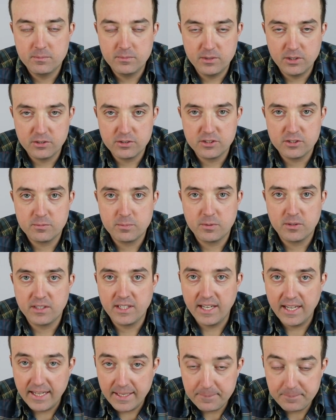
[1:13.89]
doses per
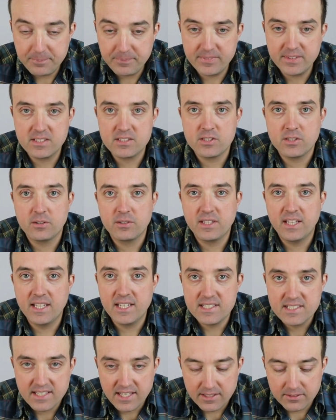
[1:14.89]
day. So that
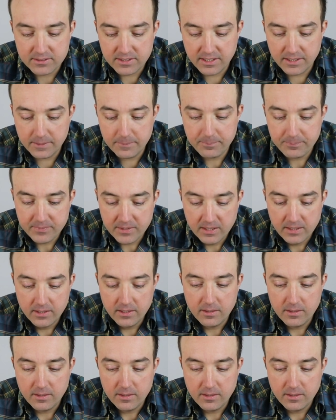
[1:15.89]
is out there.